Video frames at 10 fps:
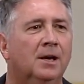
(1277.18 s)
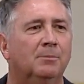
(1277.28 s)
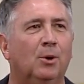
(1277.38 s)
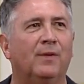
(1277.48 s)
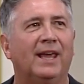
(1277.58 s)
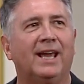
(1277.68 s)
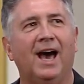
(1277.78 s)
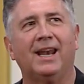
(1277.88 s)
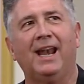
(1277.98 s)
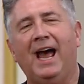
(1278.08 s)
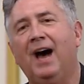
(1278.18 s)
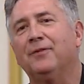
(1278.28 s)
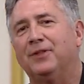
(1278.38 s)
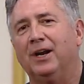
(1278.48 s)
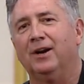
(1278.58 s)
But when they got it
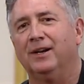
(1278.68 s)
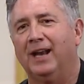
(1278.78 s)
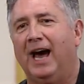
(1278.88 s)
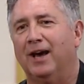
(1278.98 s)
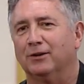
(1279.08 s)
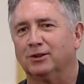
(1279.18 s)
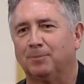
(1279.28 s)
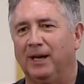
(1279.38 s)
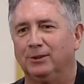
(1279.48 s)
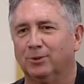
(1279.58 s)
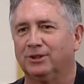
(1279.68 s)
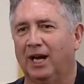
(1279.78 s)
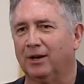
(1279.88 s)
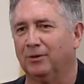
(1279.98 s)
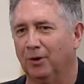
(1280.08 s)
out there into outer space, which
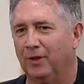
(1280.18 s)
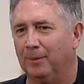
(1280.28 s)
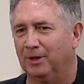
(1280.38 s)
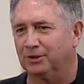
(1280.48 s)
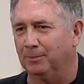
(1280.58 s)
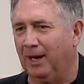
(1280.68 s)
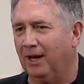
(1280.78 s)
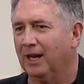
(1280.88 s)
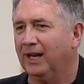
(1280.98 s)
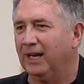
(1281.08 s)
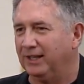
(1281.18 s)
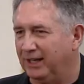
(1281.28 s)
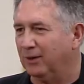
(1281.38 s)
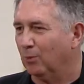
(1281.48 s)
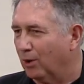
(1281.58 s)
I don't know that much about, it
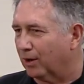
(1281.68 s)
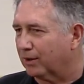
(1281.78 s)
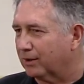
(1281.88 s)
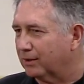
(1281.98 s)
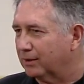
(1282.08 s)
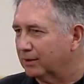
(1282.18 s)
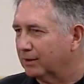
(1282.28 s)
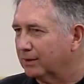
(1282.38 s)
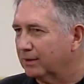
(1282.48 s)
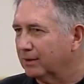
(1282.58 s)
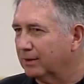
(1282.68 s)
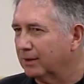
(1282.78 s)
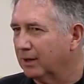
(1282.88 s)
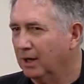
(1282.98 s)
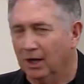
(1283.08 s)
didn't work.
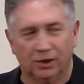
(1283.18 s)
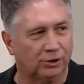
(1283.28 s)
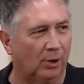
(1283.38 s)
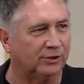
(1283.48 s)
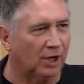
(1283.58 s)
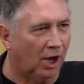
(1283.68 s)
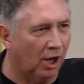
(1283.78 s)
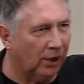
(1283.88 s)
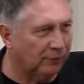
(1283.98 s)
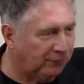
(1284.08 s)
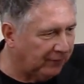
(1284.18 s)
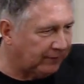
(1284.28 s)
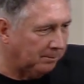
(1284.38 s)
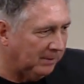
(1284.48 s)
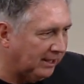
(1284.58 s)
So it's
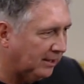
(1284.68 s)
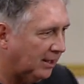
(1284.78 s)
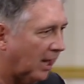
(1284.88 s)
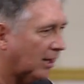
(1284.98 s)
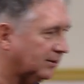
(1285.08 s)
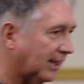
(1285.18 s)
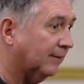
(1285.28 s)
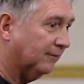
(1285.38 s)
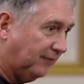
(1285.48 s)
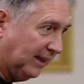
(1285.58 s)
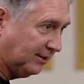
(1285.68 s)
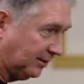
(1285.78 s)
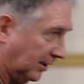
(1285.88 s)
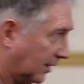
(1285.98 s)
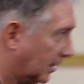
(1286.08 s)
$150 million
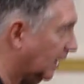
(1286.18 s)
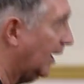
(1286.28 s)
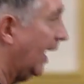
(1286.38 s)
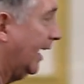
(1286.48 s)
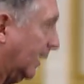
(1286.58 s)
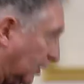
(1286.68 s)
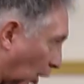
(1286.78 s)
invested and it